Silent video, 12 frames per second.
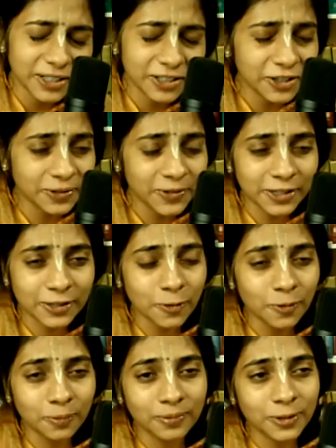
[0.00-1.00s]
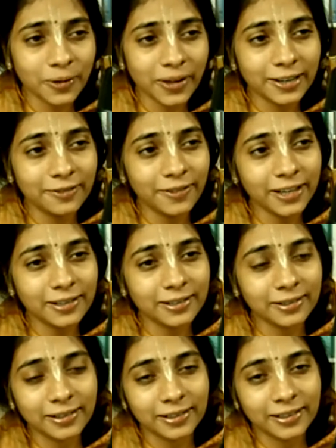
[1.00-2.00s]
She was so
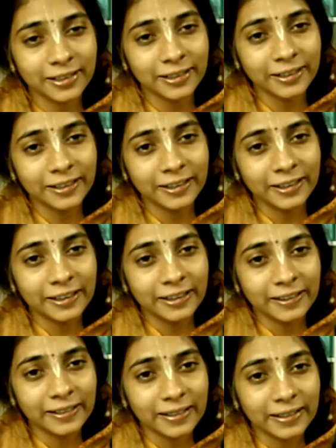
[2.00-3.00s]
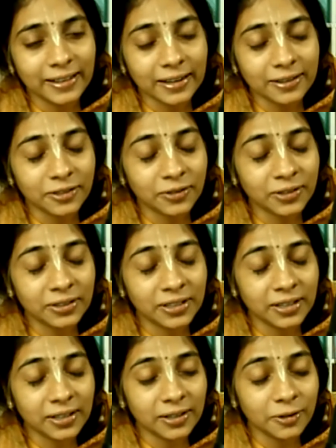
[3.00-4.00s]
elevated that,
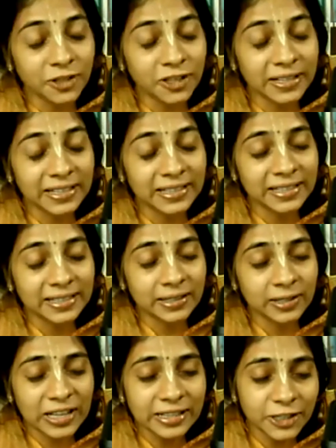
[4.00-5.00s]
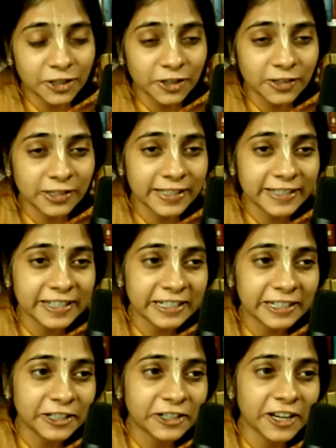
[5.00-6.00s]
she continuously
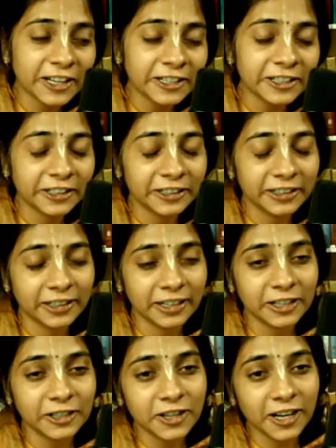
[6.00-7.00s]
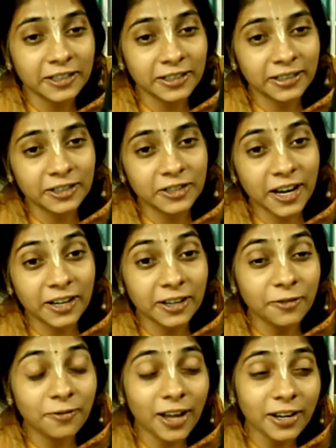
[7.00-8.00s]
started chanting and chanting and
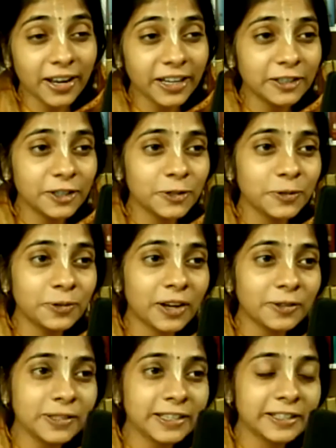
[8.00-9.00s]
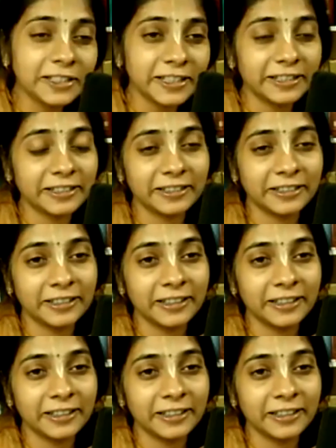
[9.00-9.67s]
chanting 192 rounds a day,